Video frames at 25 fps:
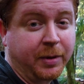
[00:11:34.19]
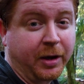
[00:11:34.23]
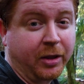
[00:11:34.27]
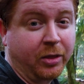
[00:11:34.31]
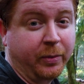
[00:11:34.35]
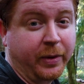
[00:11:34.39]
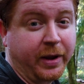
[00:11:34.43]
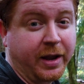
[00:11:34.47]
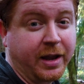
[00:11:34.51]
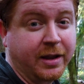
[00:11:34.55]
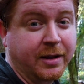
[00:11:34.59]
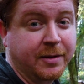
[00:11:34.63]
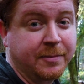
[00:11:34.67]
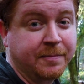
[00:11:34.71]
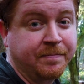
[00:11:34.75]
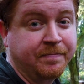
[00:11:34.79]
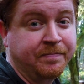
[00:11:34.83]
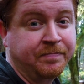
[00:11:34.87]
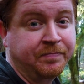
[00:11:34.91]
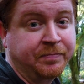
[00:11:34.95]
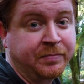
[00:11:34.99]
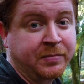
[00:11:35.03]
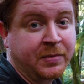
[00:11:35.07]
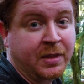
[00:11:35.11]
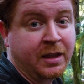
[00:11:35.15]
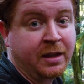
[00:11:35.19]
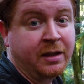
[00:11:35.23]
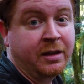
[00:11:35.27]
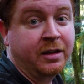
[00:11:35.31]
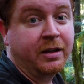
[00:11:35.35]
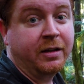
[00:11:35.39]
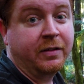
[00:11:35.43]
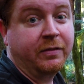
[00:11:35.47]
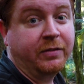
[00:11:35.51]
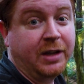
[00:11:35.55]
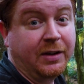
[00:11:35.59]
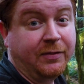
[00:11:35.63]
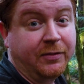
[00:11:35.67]
By the way,
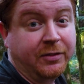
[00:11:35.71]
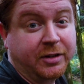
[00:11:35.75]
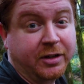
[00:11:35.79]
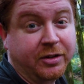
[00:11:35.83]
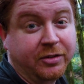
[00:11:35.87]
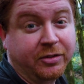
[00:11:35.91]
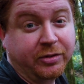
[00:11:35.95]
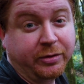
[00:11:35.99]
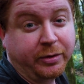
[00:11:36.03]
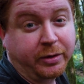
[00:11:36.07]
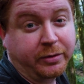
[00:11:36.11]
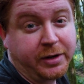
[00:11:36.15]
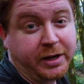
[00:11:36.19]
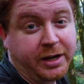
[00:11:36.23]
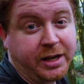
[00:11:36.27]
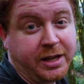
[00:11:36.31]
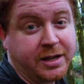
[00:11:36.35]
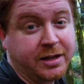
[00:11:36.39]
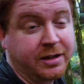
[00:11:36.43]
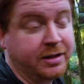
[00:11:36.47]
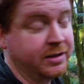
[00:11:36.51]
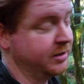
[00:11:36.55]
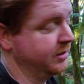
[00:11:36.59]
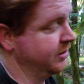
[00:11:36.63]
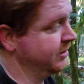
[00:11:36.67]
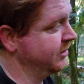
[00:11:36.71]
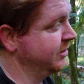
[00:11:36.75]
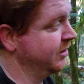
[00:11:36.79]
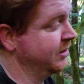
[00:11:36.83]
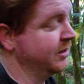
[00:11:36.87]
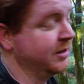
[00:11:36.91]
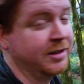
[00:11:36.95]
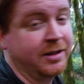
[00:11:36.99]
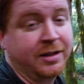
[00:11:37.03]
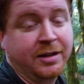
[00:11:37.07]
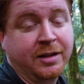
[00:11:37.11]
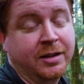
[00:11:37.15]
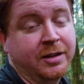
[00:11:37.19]
if you haven't done so already,
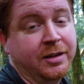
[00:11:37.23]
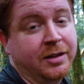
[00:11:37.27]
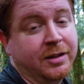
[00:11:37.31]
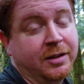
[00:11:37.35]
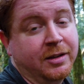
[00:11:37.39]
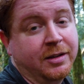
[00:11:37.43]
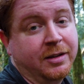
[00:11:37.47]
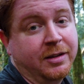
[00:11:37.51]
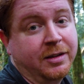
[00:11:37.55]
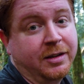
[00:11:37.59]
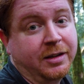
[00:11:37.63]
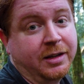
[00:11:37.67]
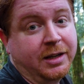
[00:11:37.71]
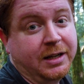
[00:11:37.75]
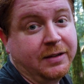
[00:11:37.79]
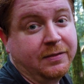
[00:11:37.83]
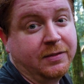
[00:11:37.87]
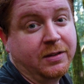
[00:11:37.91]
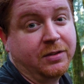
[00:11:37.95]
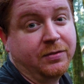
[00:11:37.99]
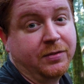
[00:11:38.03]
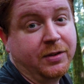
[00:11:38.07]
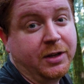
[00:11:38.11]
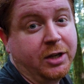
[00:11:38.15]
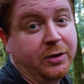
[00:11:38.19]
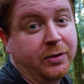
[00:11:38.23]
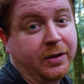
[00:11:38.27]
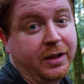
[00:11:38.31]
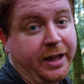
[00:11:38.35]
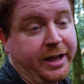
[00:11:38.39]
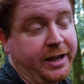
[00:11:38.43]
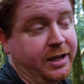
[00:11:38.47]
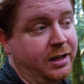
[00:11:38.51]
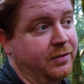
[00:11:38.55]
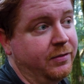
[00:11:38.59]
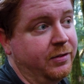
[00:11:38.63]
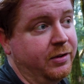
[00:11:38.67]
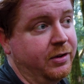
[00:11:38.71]
give this video a
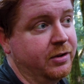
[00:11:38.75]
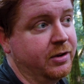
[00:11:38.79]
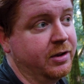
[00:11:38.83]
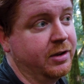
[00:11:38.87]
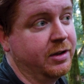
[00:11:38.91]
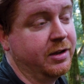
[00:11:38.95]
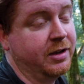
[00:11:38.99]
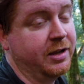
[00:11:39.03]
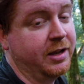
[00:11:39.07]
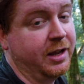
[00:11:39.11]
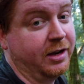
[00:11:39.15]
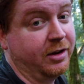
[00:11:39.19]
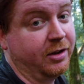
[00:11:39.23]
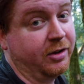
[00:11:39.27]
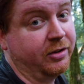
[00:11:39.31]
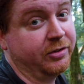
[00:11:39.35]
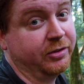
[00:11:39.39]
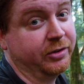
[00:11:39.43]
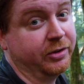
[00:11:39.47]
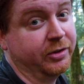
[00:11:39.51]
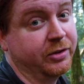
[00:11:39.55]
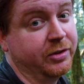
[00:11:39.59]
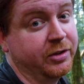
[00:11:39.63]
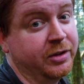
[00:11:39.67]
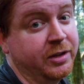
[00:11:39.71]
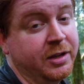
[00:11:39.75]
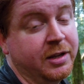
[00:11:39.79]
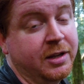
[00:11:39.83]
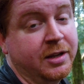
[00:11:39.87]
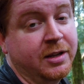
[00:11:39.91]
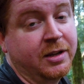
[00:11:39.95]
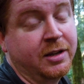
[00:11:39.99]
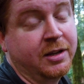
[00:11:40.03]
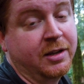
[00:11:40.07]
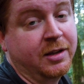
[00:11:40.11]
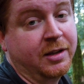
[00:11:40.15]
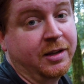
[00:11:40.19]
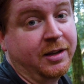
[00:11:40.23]
like if you, and also
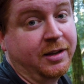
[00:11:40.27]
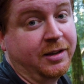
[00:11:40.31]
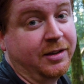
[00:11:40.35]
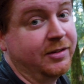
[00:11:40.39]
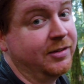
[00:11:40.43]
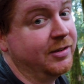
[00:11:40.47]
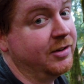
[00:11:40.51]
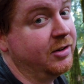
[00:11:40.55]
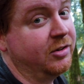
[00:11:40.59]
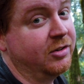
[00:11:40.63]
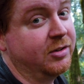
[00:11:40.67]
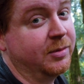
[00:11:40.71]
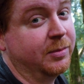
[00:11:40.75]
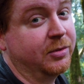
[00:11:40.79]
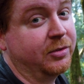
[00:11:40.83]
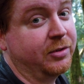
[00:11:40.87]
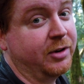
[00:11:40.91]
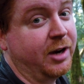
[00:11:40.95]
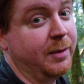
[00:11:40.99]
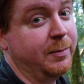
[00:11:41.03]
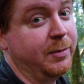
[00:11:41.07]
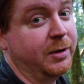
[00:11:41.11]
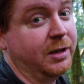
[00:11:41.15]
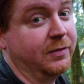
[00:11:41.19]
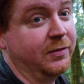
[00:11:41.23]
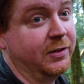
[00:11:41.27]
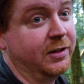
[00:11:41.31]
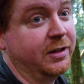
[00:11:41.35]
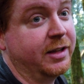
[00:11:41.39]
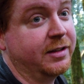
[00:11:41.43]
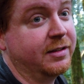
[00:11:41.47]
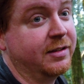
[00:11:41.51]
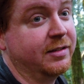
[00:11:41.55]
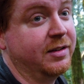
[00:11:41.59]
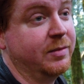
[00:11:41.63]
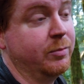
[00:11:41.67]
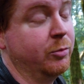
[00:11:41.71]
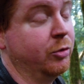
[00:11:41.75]
consider subscribing if you'd
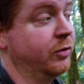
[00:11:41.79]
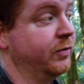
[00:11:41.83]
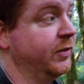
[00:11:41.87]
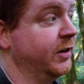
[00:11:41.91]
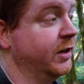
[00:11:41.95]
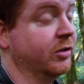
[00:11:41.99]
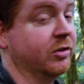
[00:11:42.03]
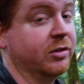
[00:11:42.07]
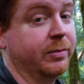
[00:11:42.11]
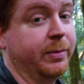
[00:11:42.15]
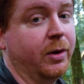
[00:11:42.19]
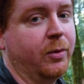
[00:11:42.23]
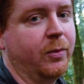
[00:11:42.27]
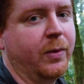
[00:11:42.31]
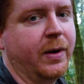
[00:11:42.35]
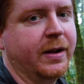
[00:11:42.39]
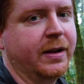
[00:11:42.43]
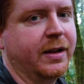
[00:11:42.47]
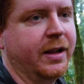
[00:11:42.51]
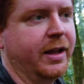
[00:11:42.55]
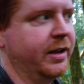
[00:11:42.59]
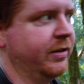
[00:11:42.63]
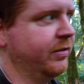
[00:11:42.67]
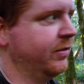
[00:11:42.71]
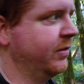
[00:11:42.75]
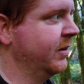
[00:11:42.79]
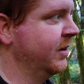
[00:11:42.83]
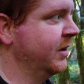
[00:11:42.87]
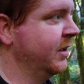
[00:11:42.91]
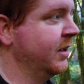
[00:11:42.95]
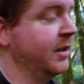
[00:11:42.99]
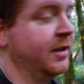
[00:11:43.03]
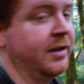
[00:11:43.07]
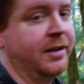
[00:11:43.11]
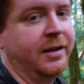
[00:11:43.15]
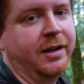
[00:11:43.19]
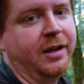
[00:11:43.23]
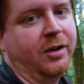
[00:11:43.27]
like to see more videos about wildlife
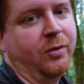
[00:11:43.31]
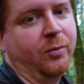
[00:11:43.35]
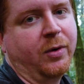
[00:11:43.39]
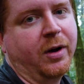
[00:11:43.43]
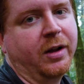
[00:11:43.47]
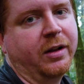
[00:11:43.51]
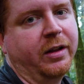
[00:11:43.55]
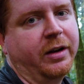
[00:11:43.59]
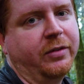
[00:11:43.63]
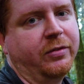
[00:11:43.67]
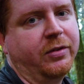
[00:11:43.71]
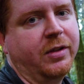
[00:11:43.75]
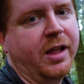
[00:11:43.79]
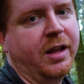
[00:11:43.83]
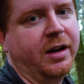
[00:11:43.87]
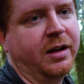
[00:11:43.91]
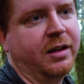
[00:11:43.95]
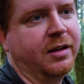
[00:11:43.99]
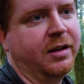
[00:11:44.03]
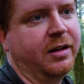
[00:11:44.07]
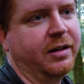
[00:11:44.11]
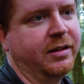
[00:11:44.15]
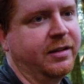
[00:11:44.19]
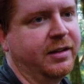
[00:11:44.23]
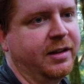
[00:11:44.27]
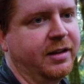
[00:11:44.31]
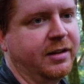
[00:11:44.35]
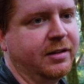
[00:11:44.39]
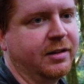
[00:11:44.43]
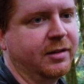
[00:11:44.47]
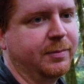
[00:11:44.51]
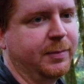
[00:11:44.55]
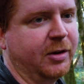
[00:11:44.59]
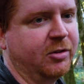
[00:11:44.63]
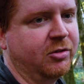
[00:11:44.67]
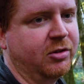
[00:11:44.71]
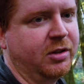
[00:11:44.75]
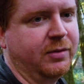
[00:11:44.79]
and wildlife related content,
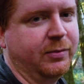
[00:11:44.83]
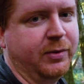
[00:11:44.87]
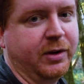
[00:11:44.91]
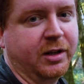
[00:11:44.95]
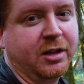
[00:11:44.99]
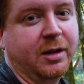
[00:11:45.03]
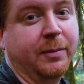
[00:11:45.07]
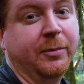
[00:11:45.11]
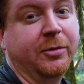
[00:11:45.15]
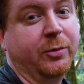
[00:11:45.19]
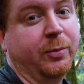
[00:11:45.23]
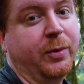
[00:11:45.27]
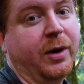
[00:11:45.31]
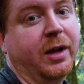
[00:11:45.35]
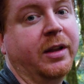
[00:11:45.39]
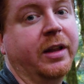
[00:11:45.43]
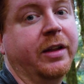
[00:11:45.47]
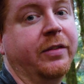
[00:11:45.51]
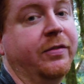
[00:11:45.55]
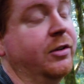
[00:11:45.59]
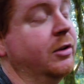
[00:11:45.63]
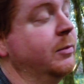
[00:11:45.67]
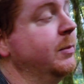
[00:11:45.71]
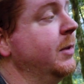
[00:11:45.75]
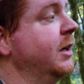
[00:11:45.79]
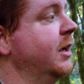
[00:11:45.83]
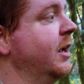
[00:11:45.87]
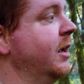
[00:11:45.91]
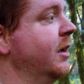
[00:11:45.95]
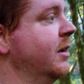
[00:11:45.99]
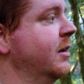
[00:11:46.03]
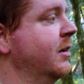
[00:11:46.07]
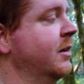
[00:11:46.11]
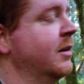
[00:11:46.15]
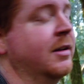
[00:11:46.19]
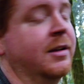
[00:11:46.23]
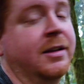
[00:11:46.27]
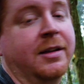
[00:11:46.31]
especially when it comes to wildlife
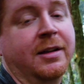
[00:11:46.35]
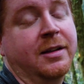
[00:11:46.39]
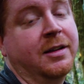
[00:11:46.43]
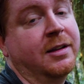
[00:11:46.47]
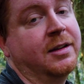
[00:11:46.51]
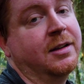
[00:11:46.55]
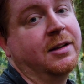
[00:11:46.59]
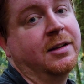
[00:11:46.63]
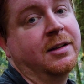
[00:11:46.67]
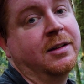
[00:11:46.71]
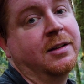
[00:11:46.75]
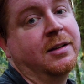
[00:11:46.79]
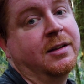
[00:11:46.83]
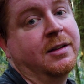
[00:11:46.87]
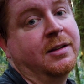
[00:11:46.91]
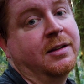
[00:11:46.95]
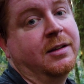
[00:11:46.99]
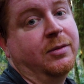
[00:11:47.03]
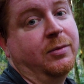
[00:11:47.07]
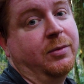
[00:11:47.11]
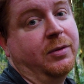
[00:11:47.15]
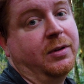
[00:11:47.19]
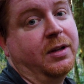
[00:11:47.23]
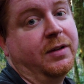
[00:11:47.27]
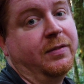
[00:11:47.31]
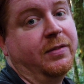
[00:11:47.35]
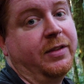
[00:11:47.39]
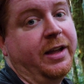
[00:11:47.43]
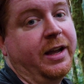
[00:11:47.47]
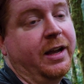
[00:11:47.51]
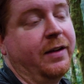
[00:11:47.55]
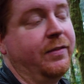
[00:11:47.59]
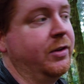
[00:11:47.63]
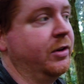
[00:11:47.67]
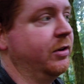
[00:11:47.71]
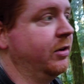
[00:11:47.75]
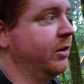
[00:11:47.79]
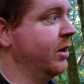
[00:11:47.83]
filmmaking. I'd love to
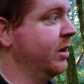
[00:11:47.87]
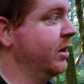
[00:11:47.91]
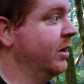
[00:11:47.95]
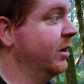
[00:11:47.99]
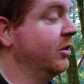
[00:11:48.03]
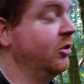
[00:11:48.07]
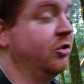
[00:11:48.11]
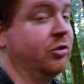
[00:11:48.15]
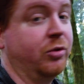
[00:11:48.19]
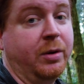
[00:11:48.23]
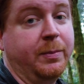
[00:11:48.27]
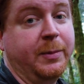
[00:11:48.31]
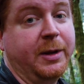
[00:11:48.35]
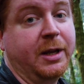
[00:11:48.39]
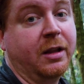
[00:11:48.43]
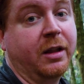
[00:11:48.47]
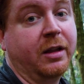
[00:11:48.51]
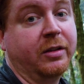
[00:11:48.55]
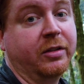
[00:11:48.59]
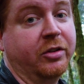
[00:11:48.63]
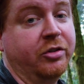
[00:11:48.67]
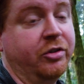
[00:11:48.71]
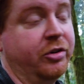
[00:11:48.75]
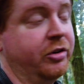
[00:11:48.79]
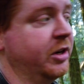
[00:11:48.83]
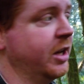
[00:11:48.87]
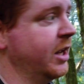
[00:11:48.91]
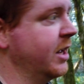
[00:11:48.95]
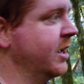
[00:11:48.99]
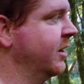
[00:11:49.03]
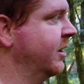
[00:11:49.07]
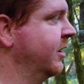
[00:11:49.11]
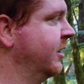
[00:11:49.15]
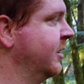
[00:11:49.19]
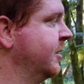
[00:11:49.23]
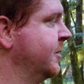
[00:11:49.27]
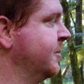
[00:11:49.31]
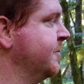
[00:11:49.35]
have you join me along the
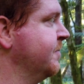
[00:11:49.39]
journey.